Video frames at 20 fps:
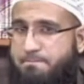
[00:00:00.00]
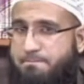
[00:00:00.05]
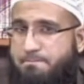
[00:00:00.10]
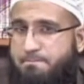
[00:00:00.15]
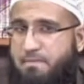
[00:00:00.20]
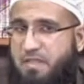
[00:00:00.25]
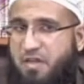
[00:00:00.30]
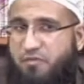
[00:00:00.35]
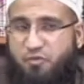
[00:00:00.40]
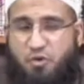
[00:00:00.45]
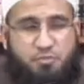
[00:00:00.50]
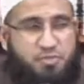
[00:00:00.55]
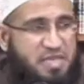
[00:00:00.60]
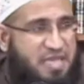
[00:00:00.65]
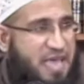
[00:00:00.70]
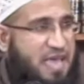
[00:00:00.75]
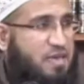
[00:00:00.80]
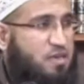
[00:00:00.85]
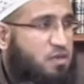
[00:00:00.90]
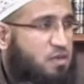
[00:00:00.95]
from the
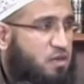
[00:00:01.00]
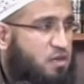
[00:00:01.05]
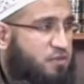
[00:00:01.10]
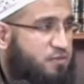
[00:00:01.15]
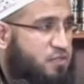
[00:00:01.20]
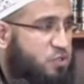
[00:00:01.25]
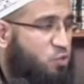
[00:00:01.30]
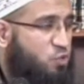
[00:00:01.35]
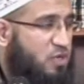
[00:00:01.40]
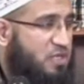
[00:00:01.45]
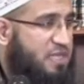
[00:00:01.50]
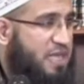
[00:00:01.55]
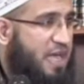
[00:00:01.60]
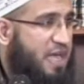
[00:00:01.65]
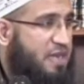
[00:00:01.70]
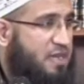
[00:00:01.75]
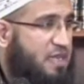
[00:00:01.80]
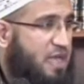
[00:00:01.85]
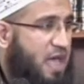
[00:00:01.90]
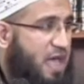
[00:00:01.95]
end of Surah
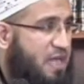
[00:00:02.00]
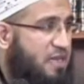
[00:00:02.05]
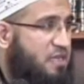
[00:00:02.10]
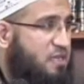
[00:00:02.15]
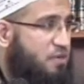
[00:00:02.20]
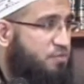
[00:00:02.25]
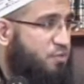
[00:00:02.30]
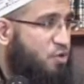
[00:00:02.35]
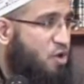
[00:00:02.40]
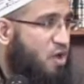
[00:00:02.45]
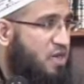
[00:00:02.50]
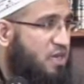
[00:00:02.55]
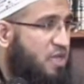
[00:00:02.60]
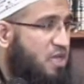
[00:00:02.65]
Ali Imran,